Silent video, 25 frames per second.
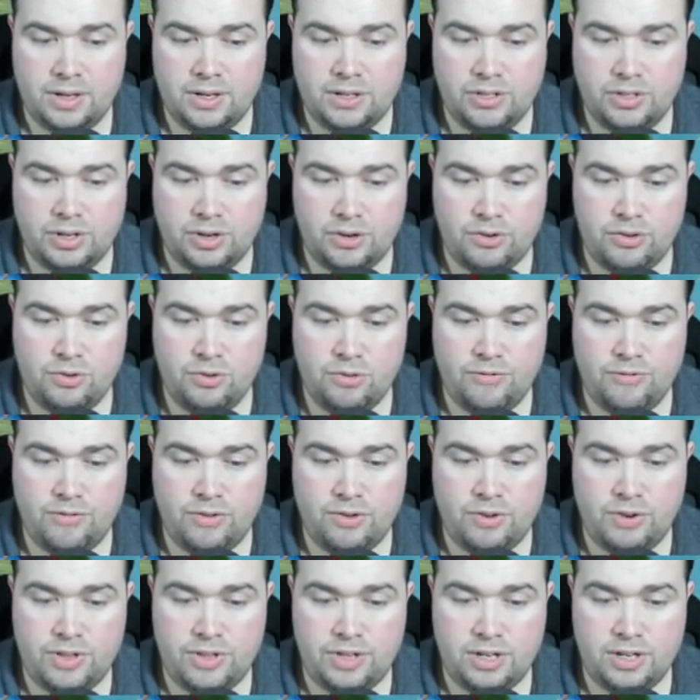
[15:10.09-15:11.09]
So you'll
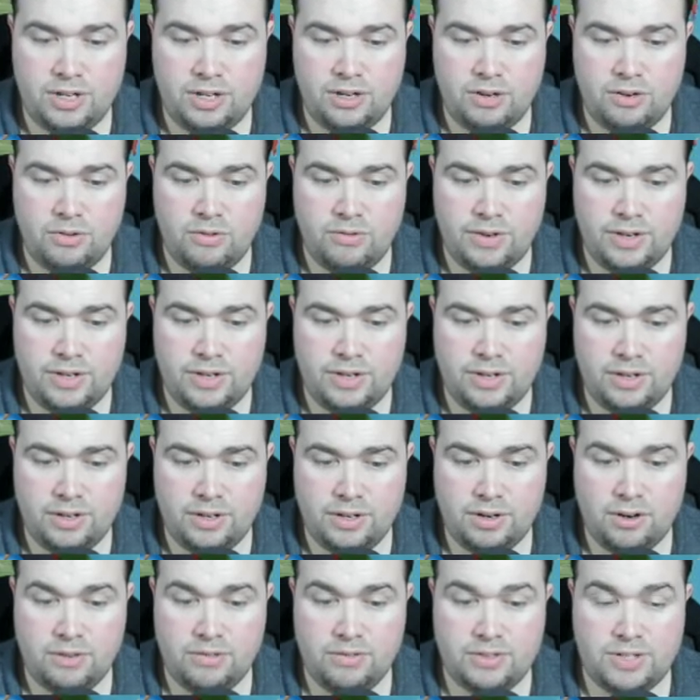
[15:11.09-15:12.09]
find the clothing.
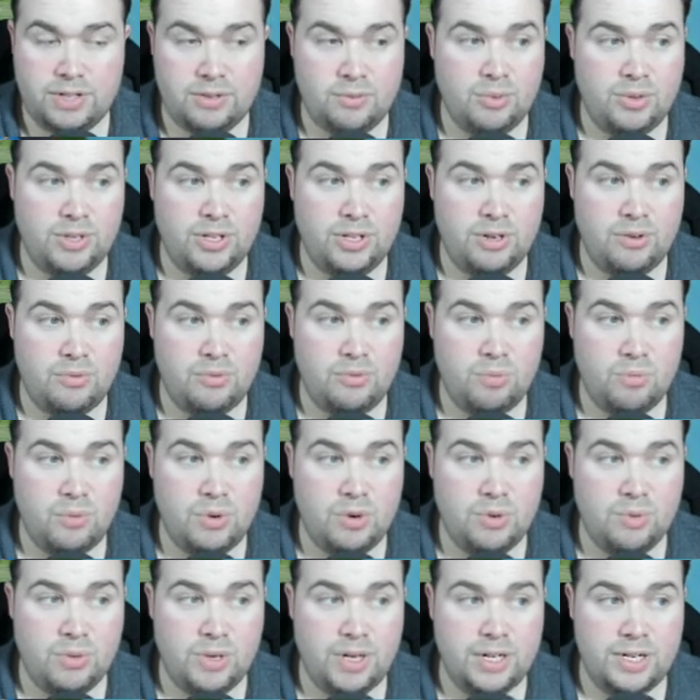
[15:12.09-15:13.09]
Obviously, we
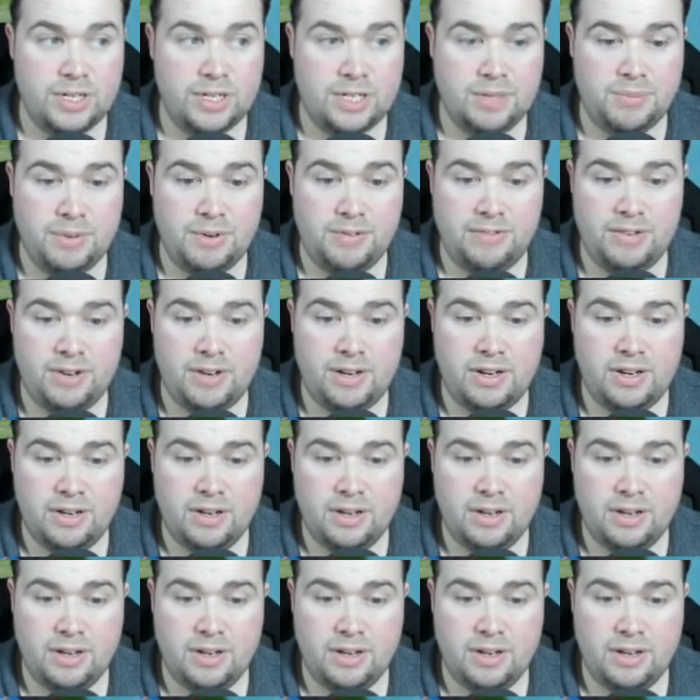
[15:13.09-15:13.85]
will need a smithy.